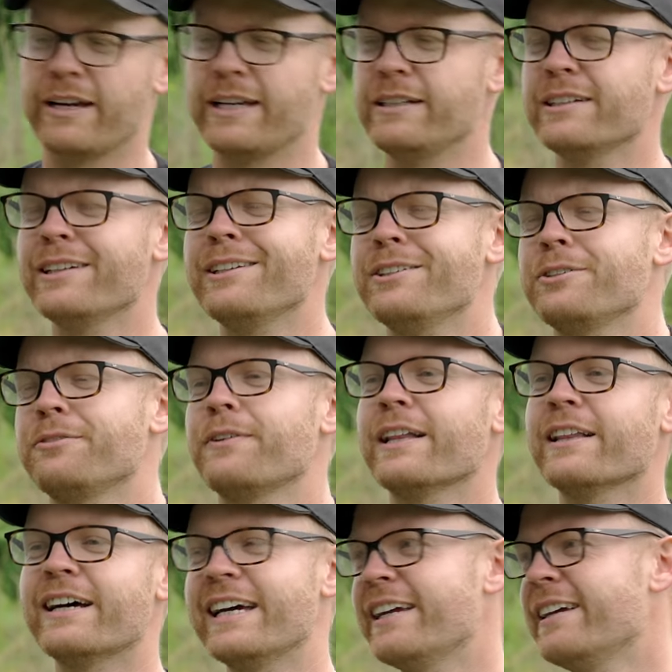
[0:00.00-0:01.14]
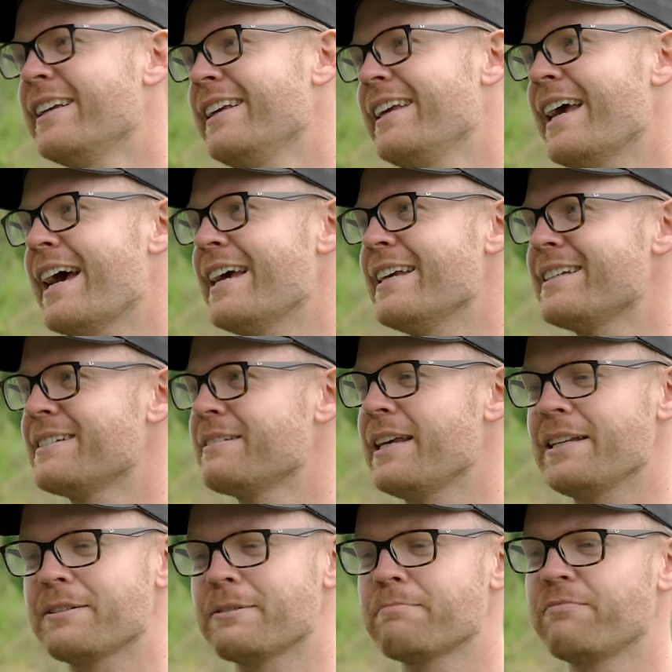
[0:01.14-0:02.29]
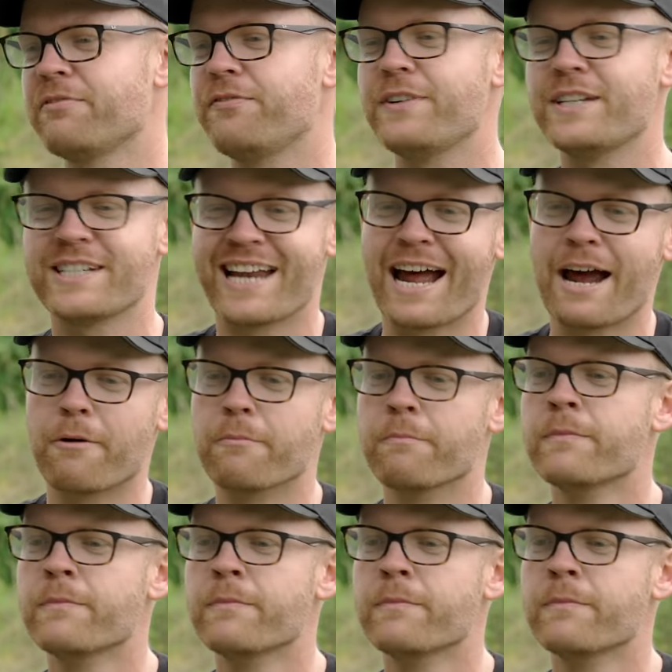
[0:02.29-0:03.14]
range and it just felt like, yeah, it's fizzing out.